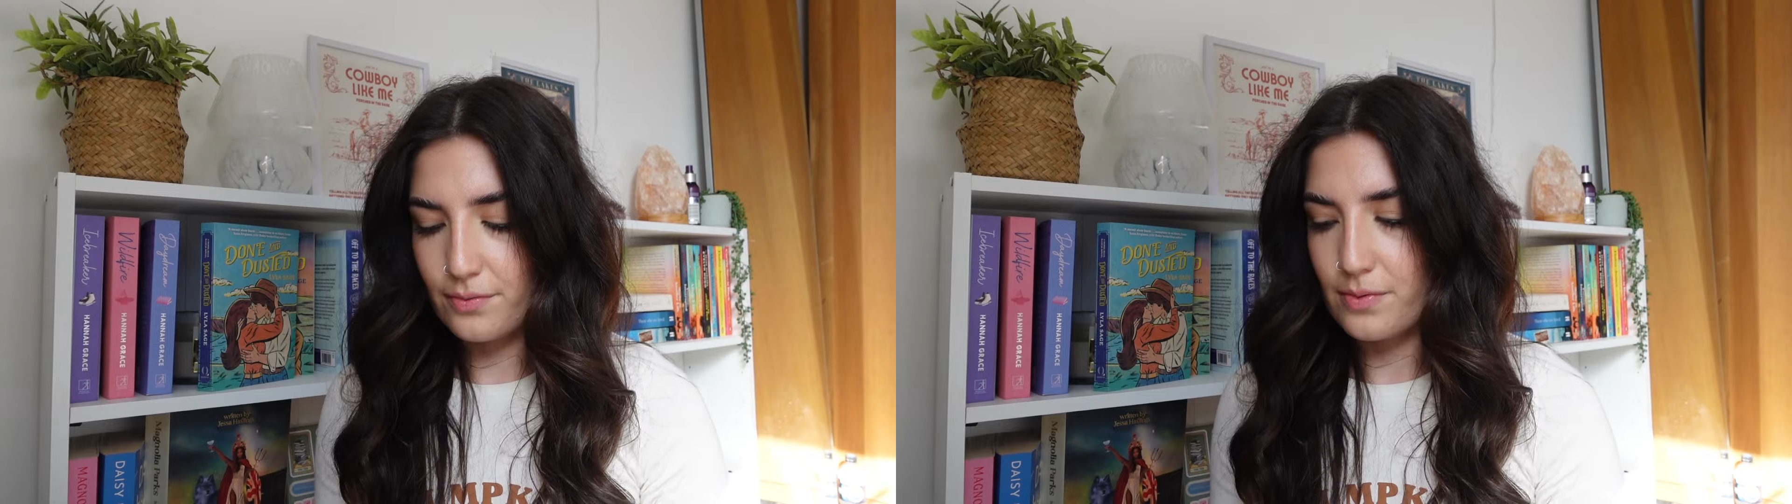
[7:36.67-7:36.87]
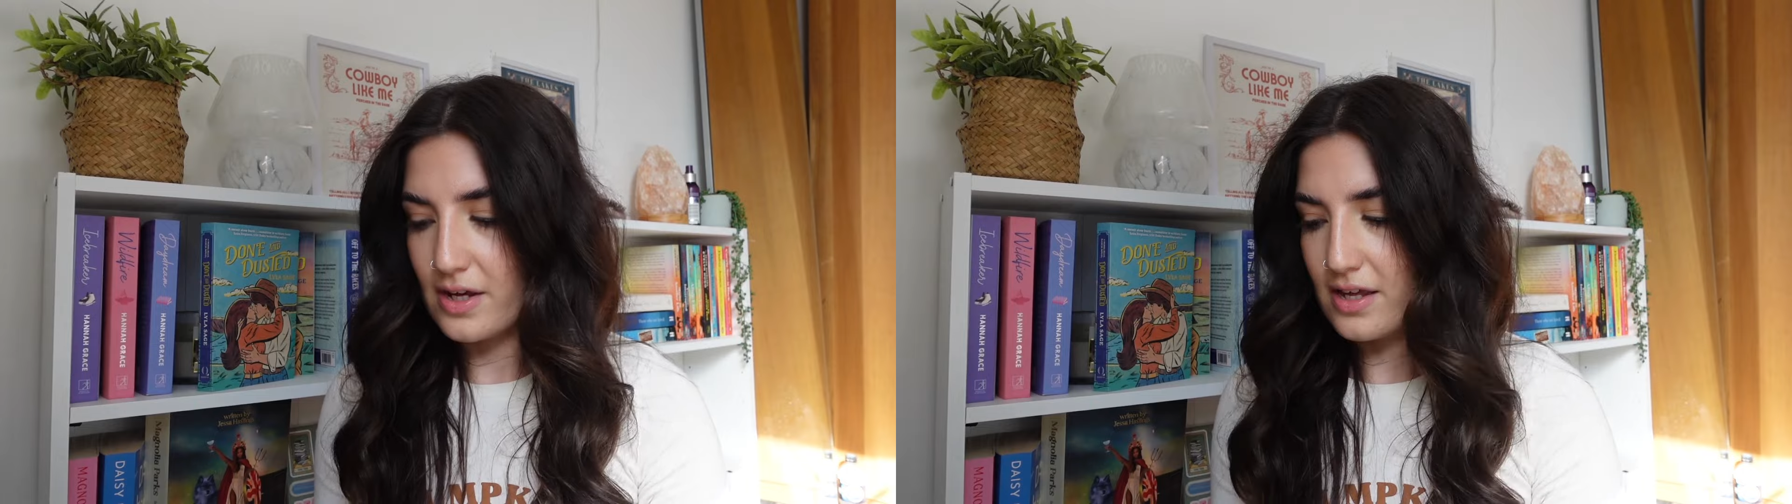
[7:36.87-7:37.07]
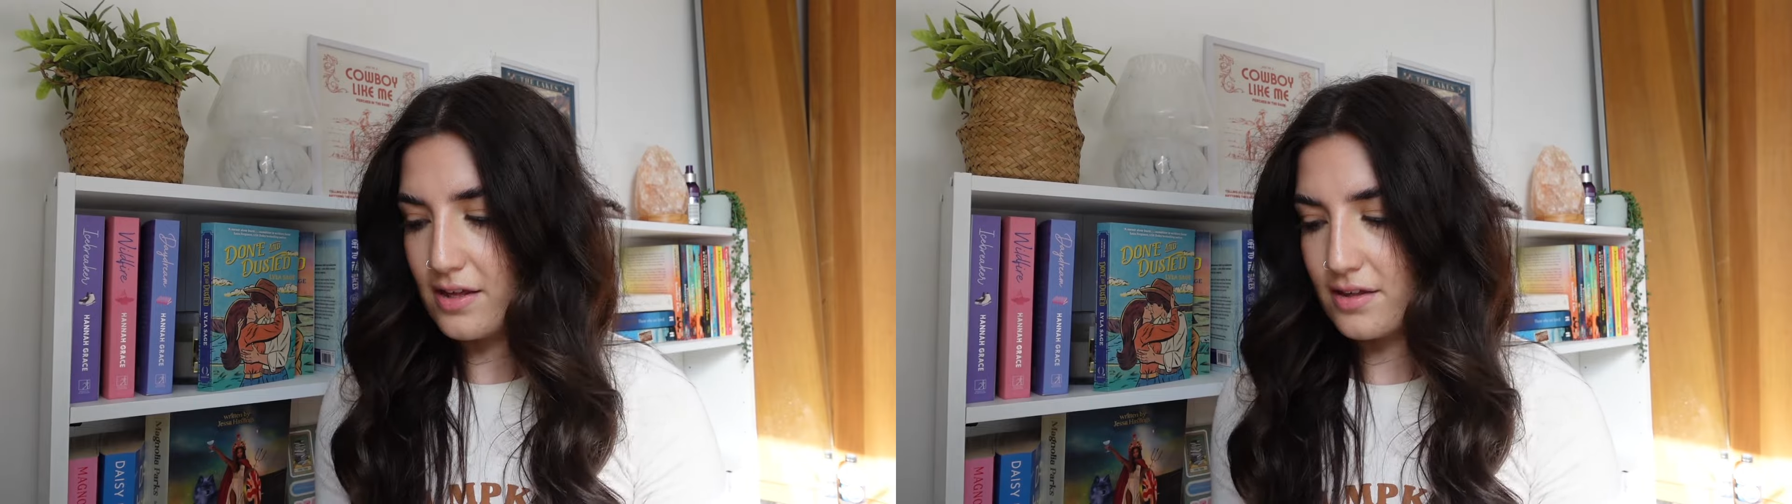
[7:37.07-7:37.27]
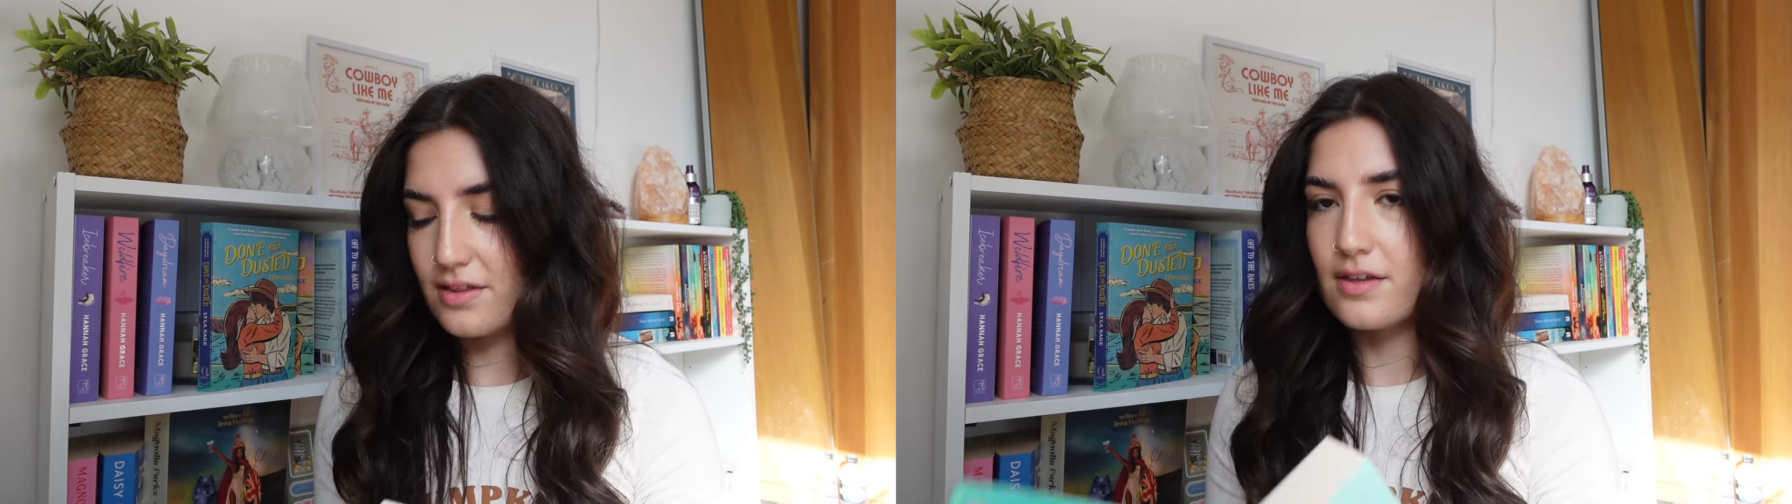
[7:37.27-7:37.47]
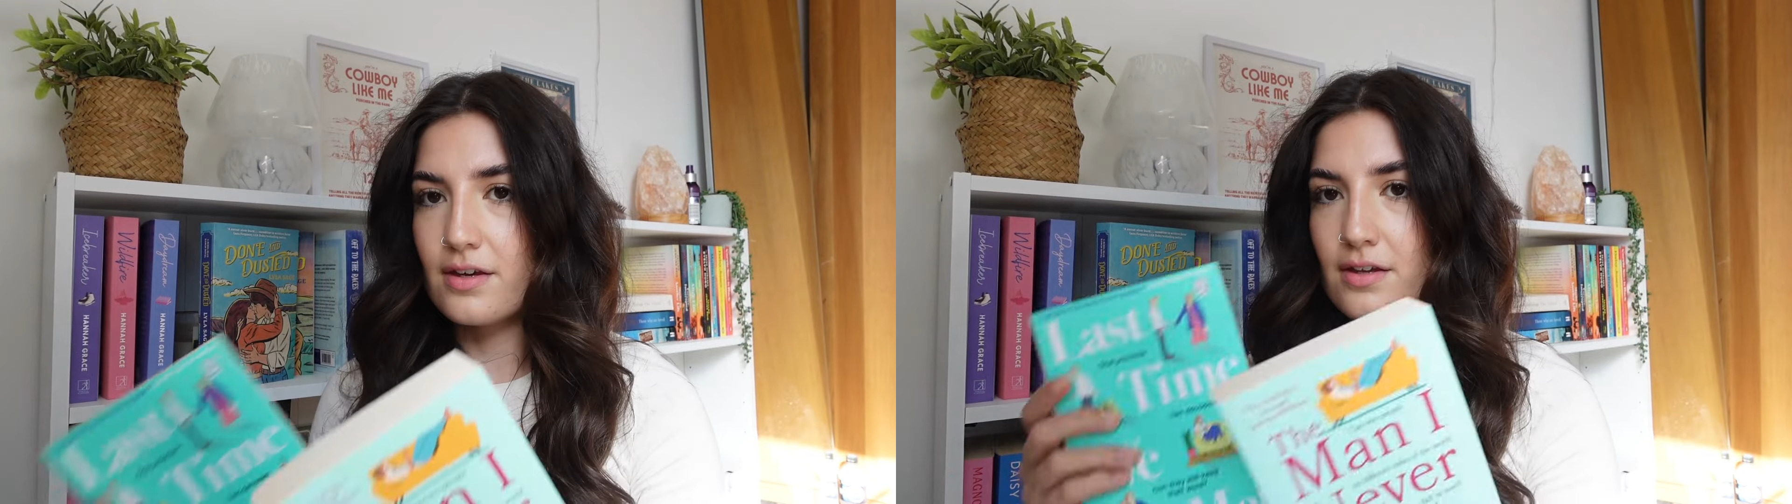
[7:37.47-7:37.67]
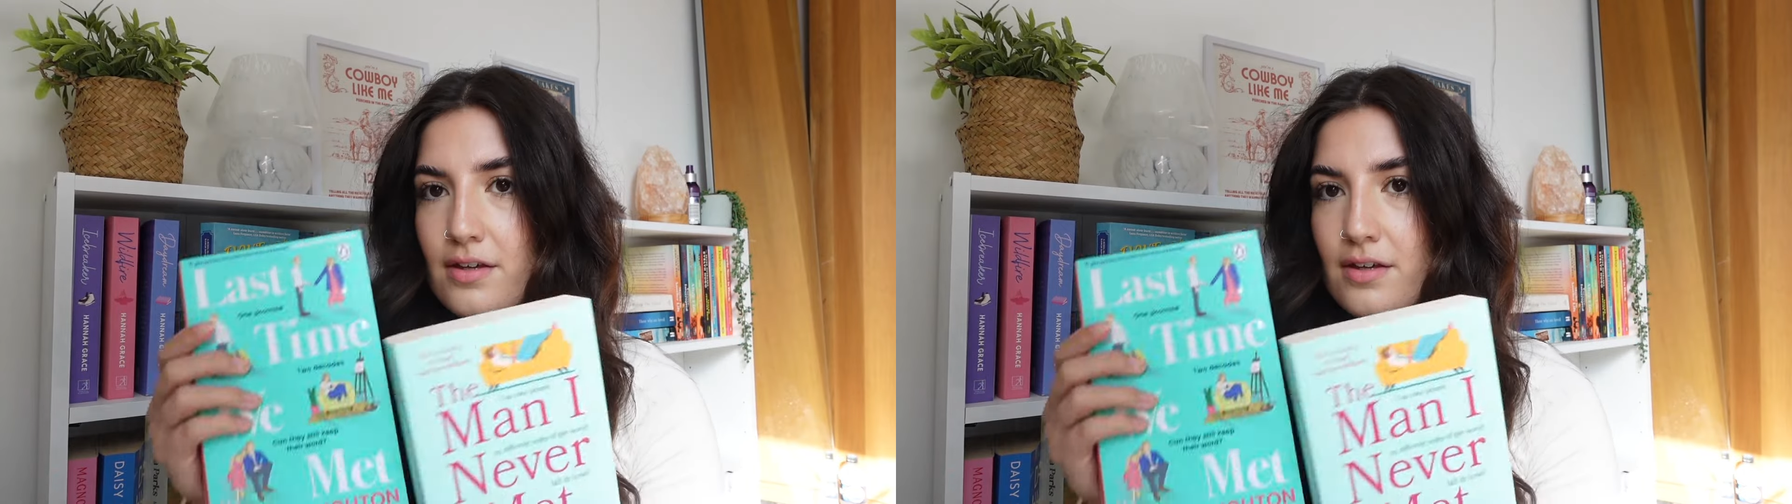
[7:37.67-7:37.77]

with